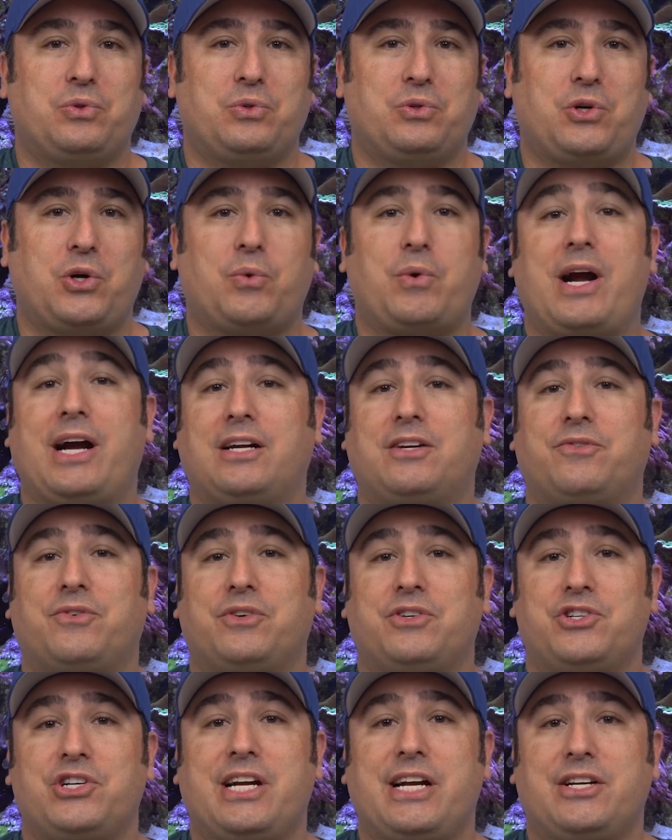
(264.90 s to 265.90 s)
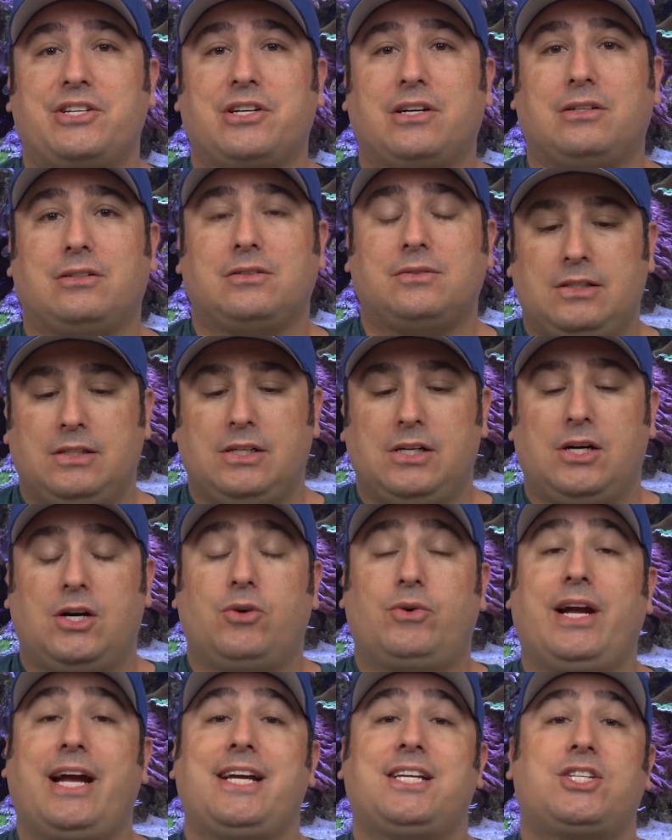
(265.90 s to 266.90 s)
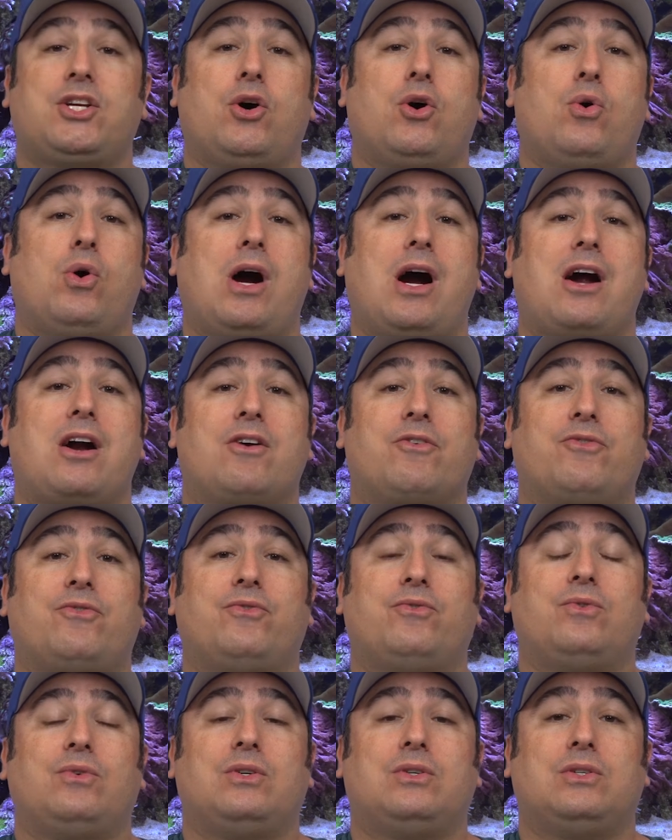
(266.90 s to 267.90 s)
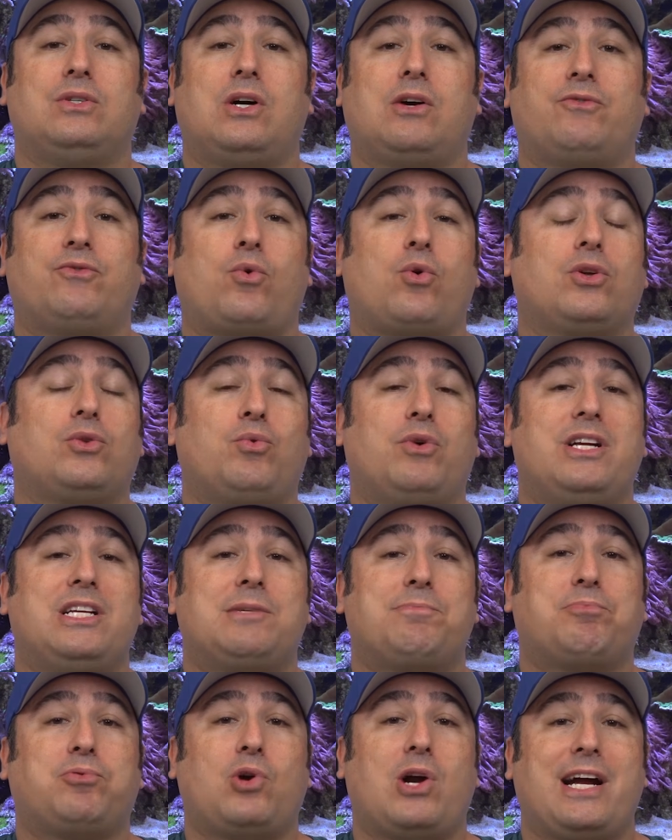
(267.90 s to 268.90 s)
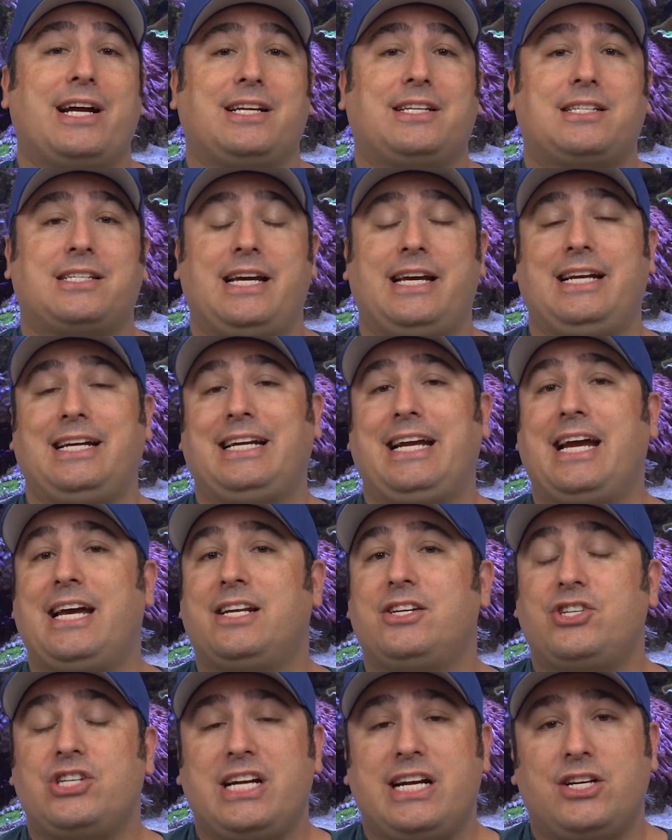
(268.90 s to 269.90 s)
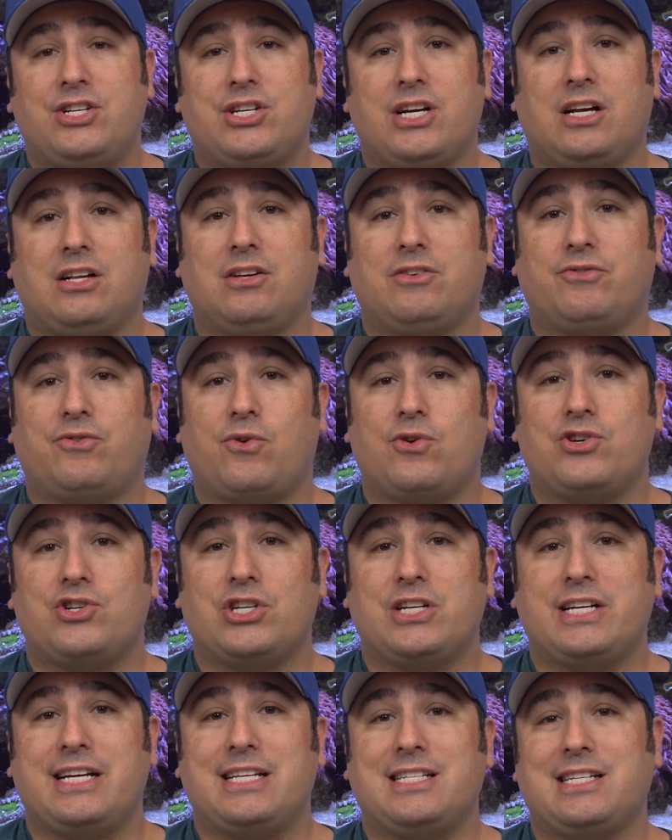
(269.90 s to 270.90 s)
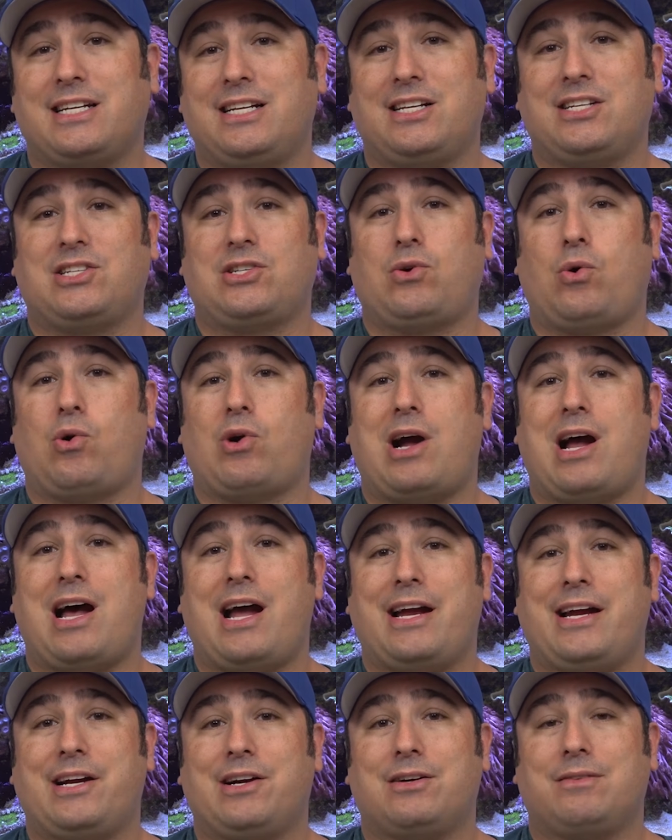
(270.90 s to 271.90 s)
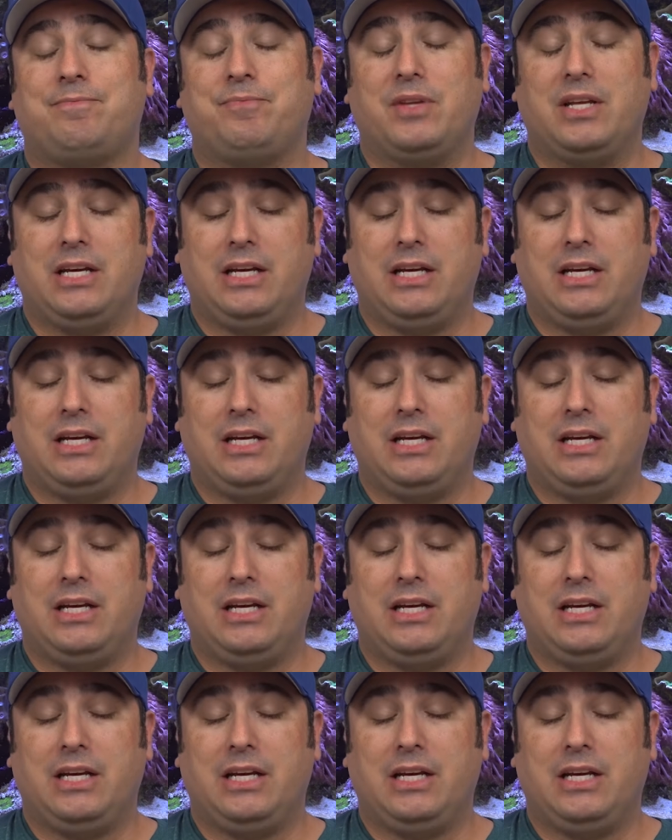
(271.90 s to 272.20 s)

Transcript: correct for the GHL. Okay, so our 4th one is price. And again, GHL unfortunately isn't going to score high here.